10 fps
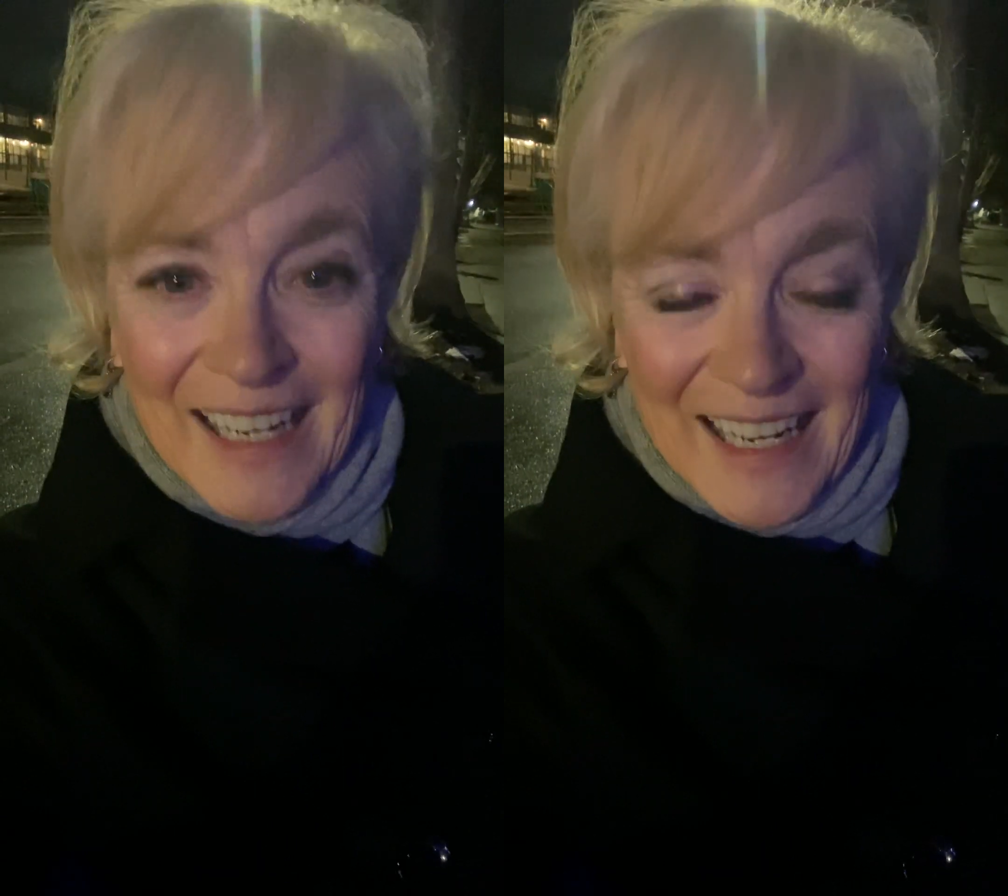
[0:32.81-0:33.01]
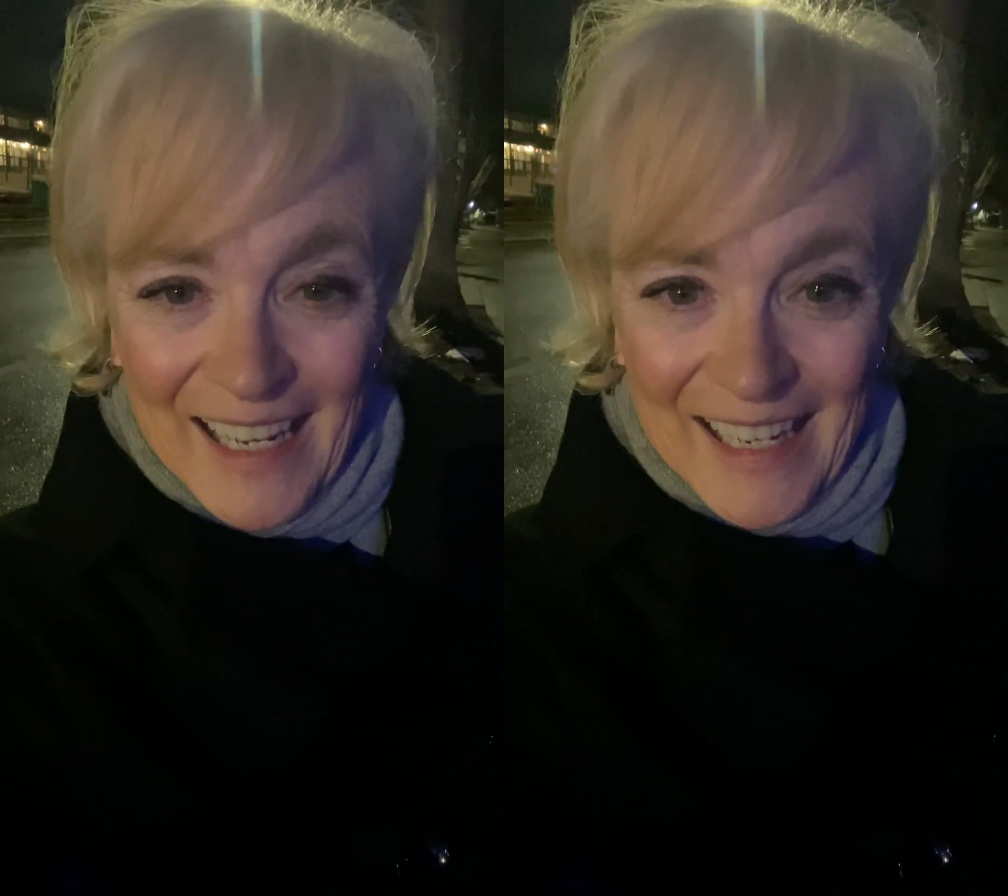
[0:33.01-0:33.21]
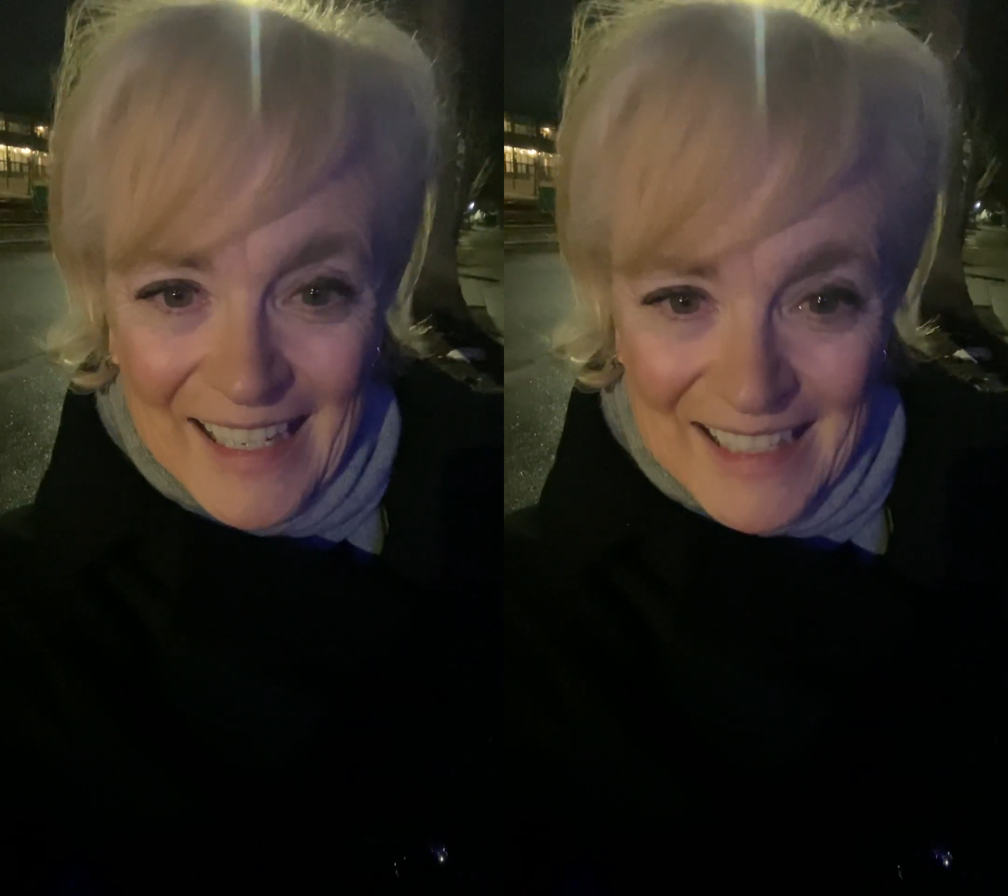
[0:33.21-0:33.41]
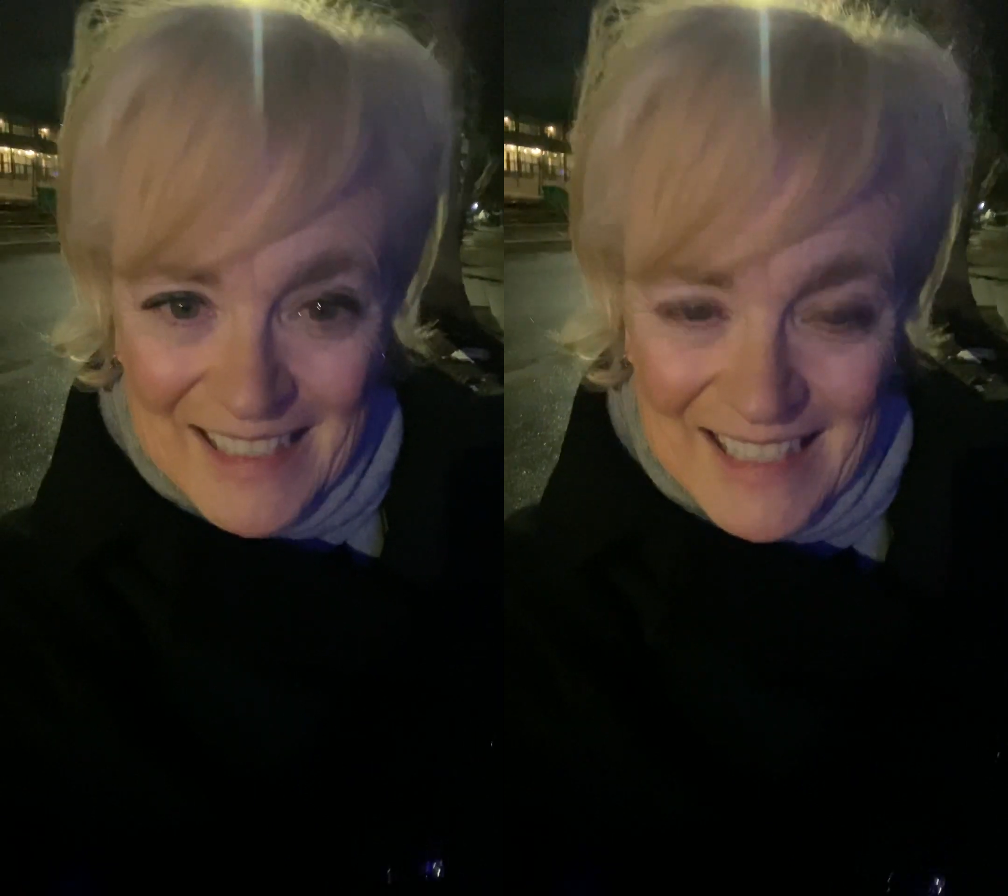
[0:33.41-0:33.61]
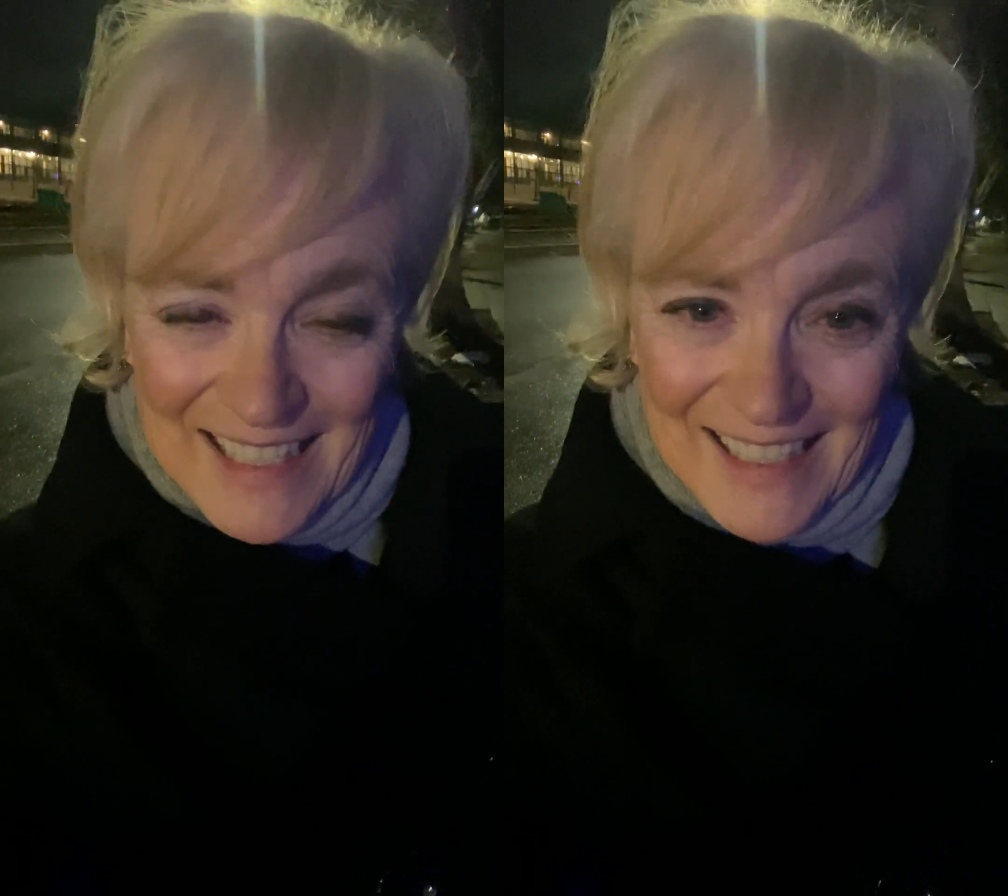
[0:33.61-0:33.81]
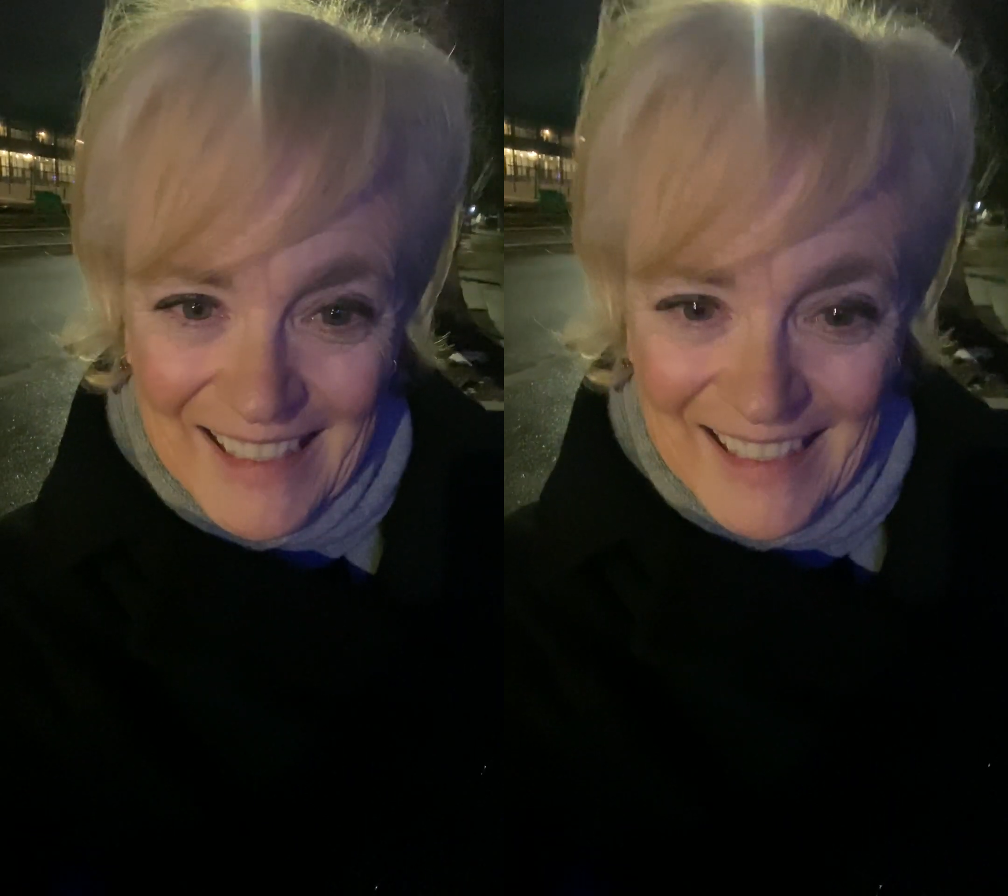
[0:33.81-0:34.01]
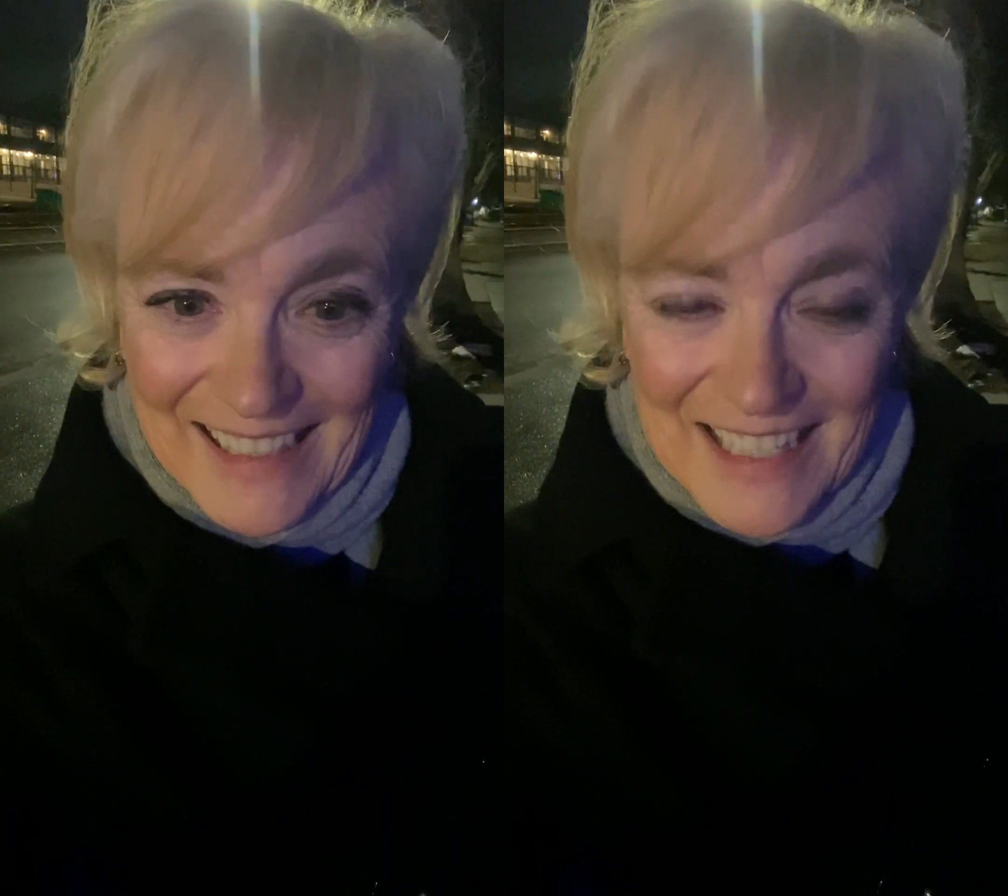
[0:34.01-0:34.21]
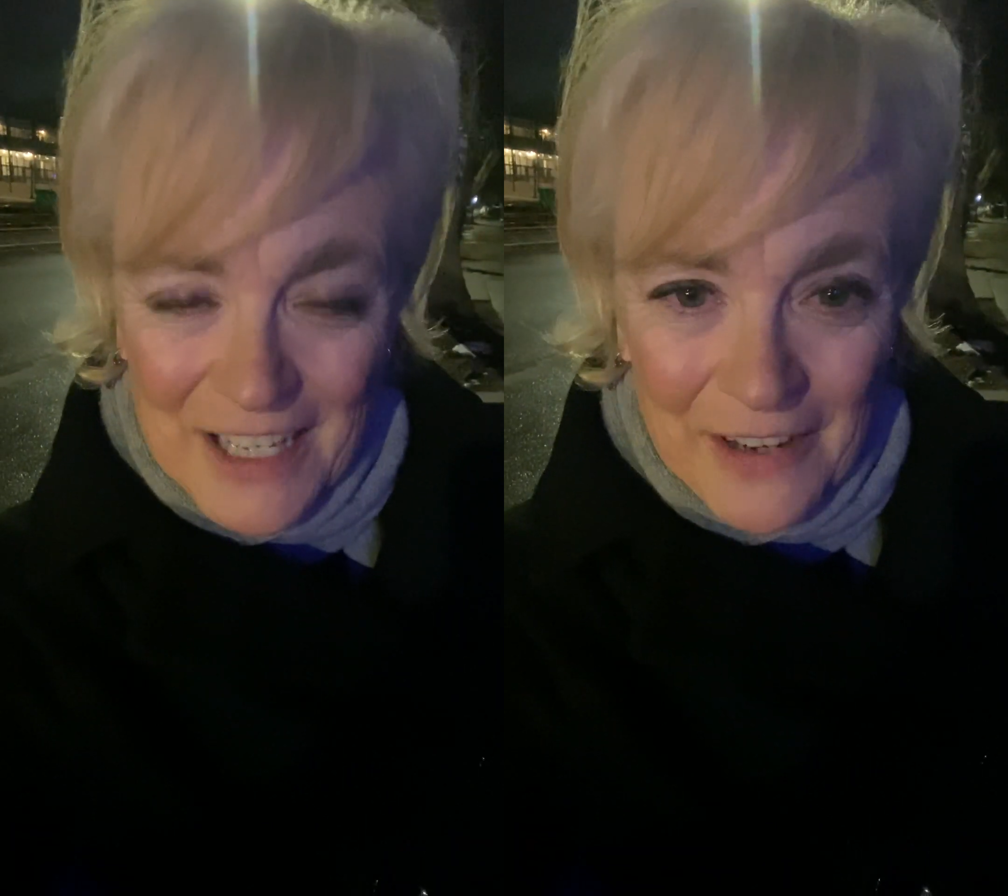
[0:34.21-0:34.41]
And
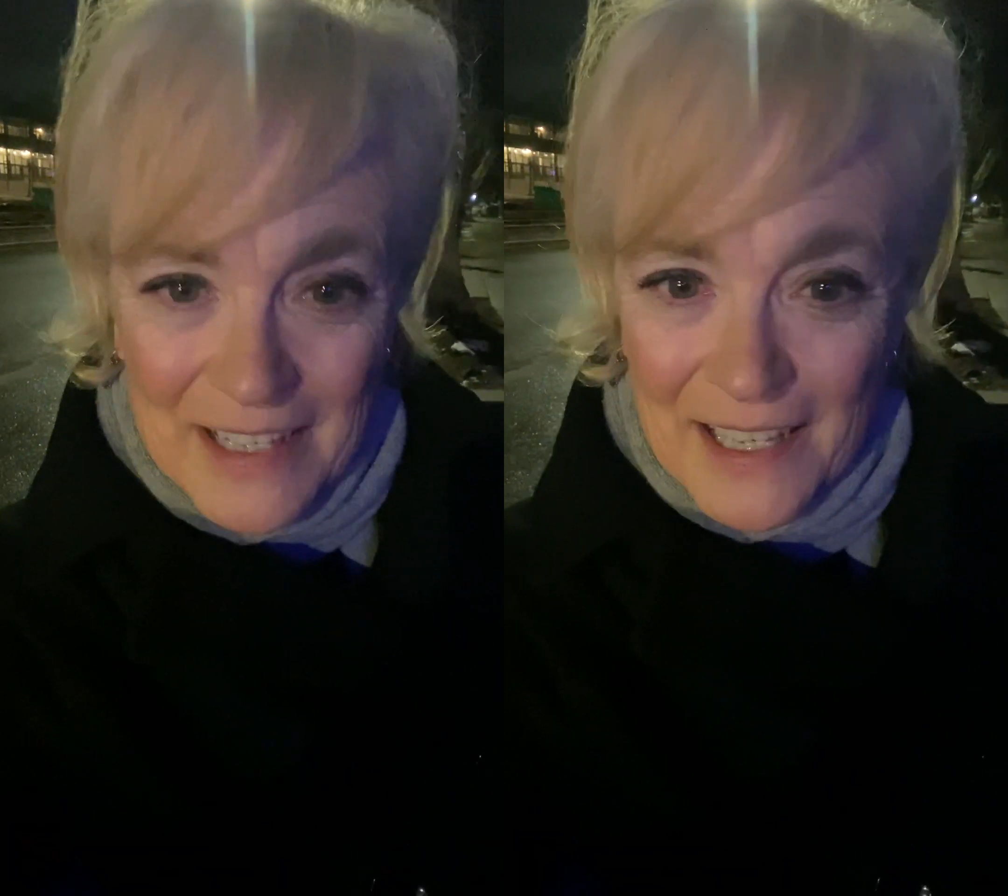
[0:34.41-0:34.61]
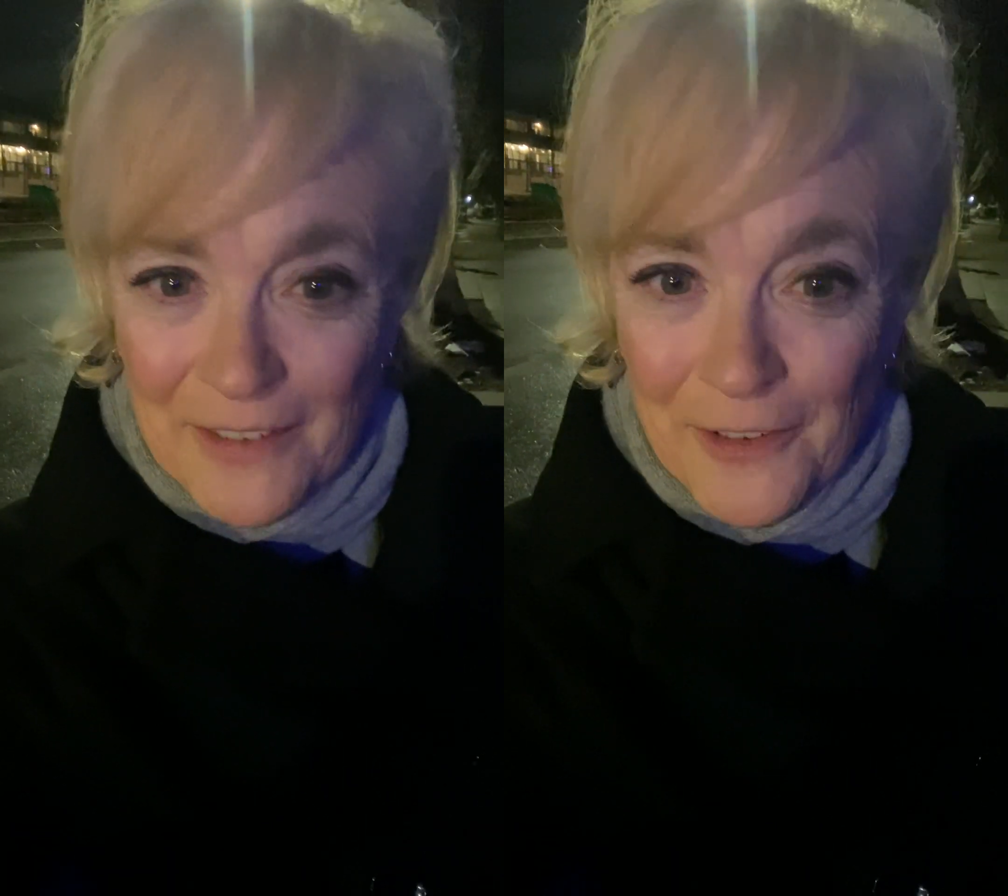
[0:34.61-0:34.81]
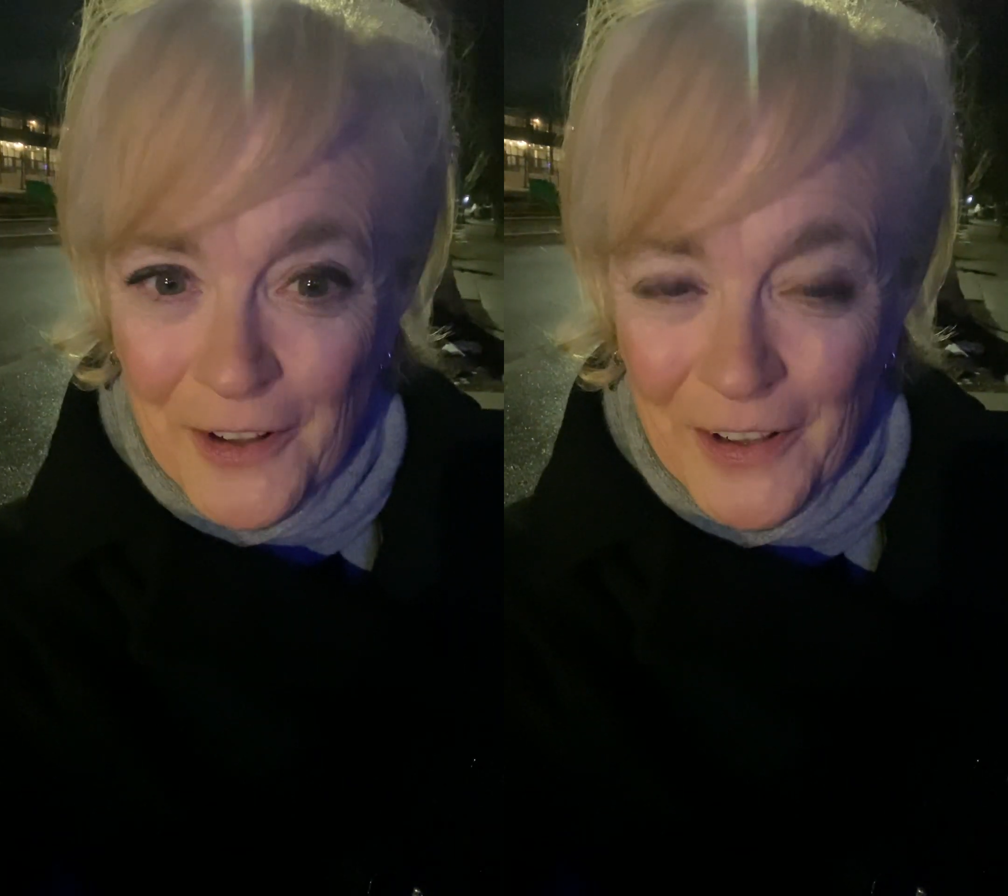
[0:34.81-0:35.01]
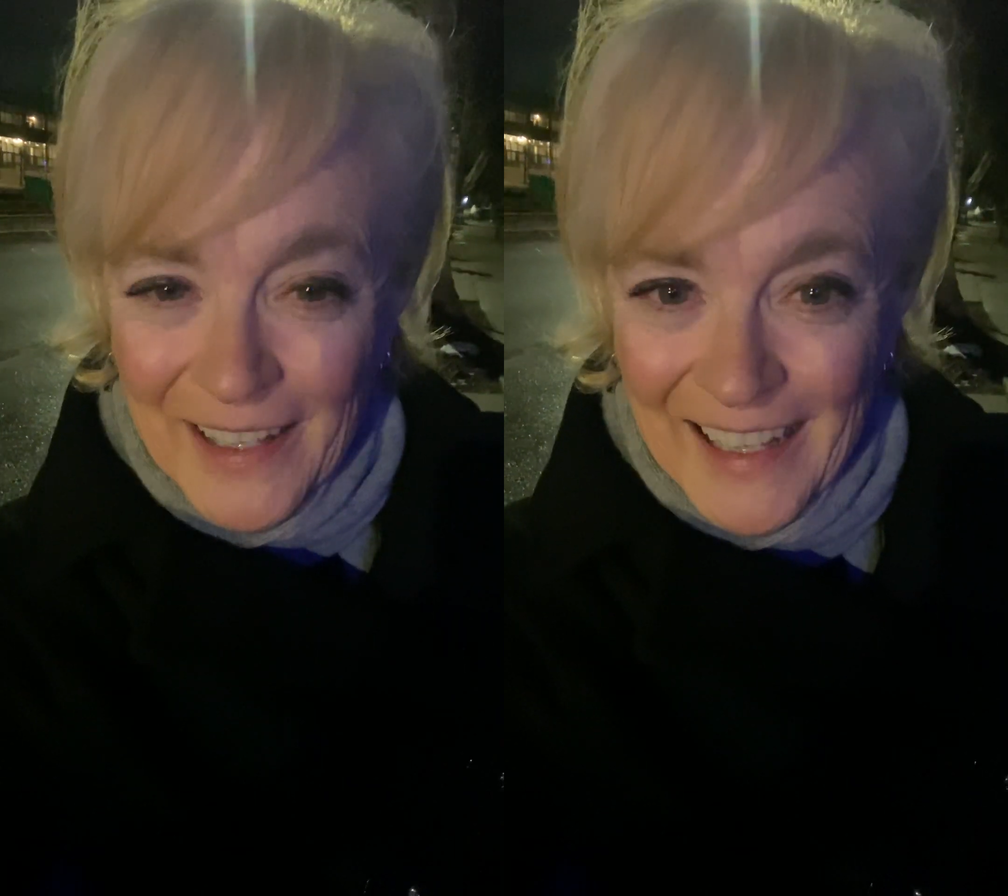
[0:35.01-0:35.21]
so he said, well,